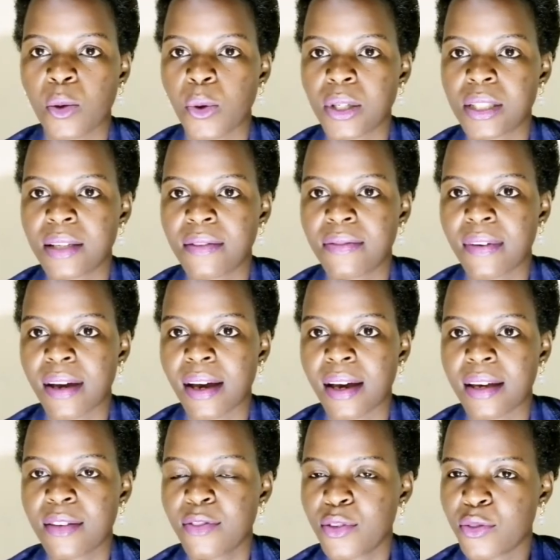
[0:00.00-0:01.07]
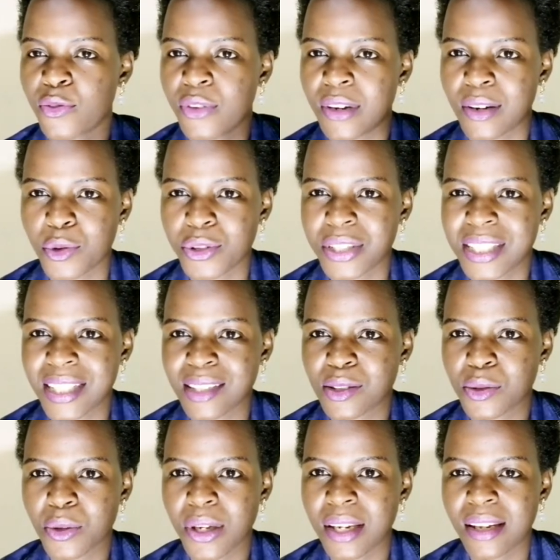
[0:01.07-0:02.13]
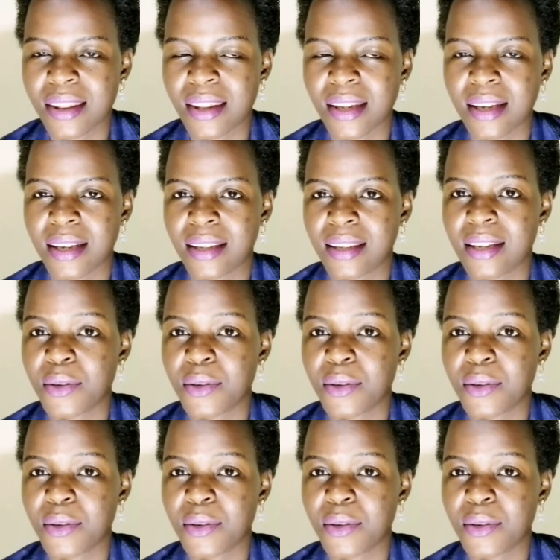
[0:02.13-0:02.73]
whatever, if you feel conscious or anything,